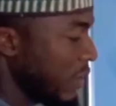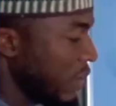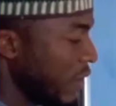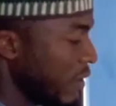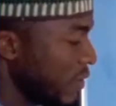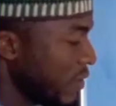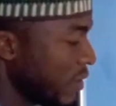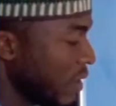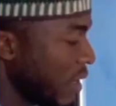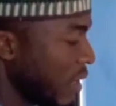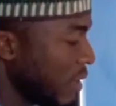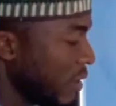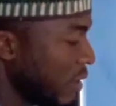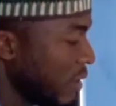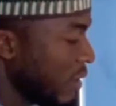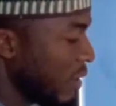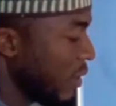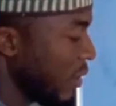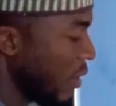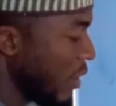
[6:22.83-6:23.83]
This
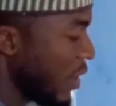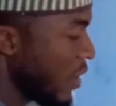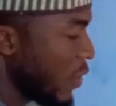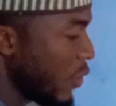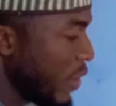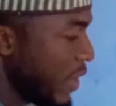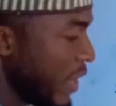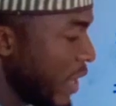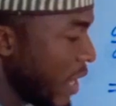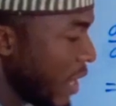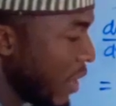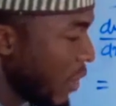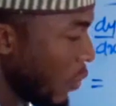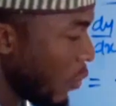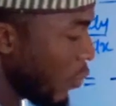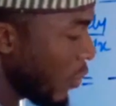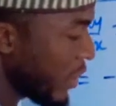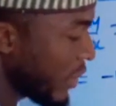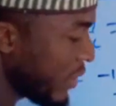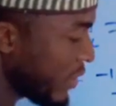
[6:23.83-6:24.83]
can go here
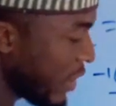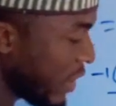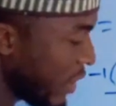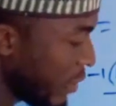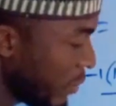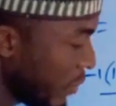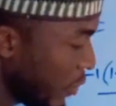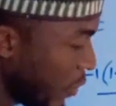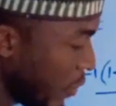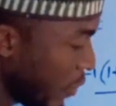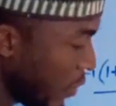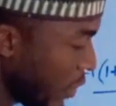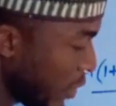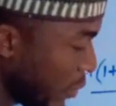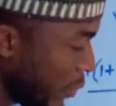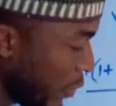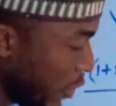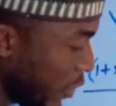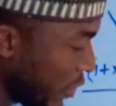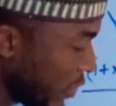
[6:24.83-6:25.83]
one time,
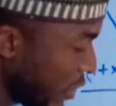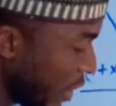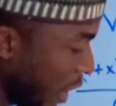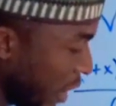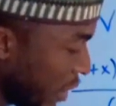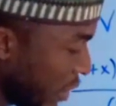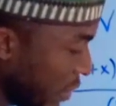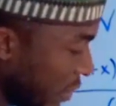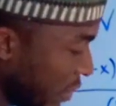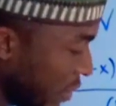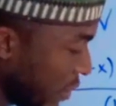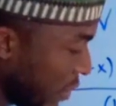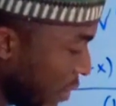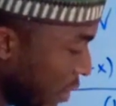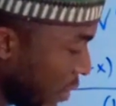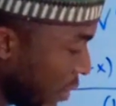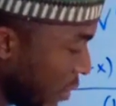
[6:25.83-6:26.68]
1 plus x.